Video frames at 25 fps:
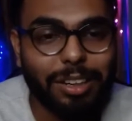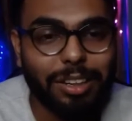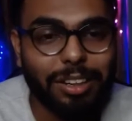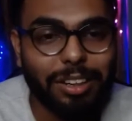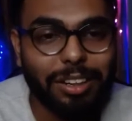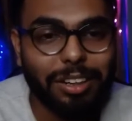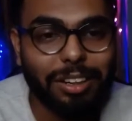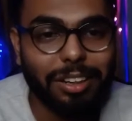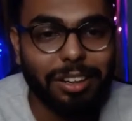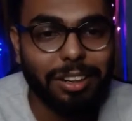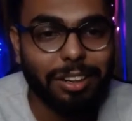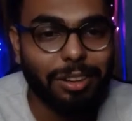
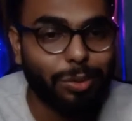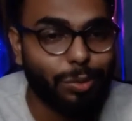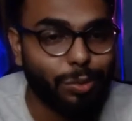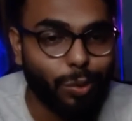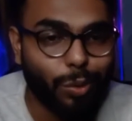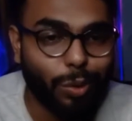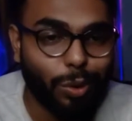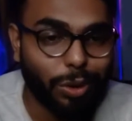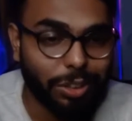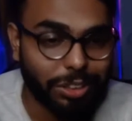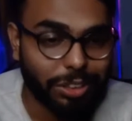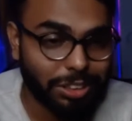
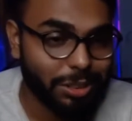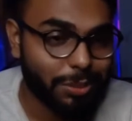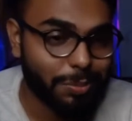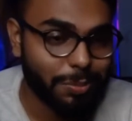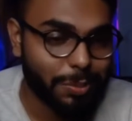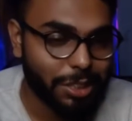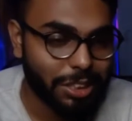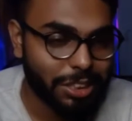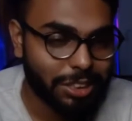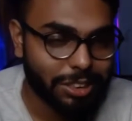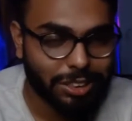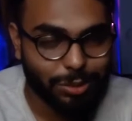
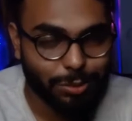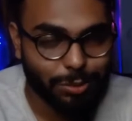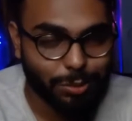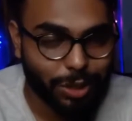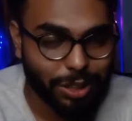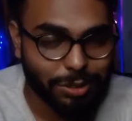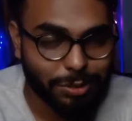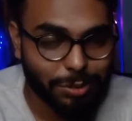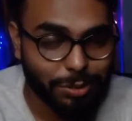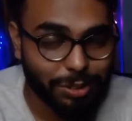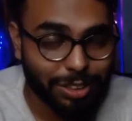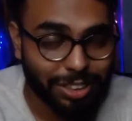workspace
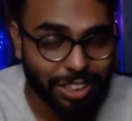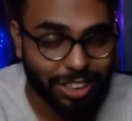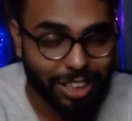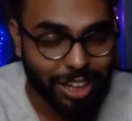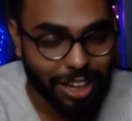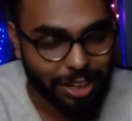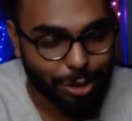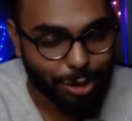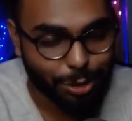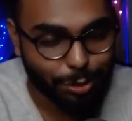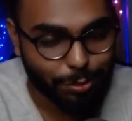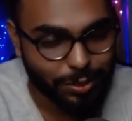
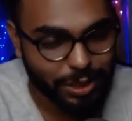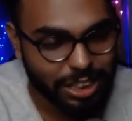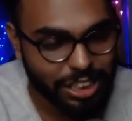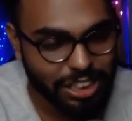kind of